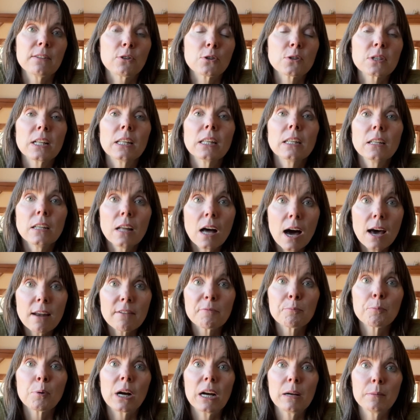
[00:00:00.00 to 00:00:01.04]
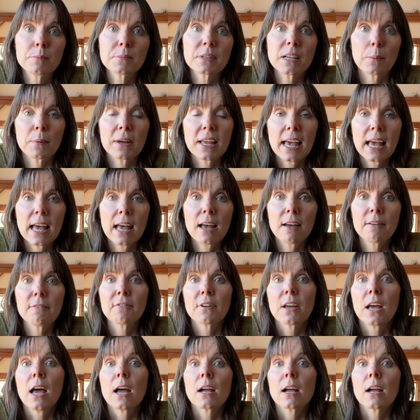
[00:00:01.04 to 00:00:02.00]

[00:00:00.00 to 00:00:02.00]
There's a lot of problems that we have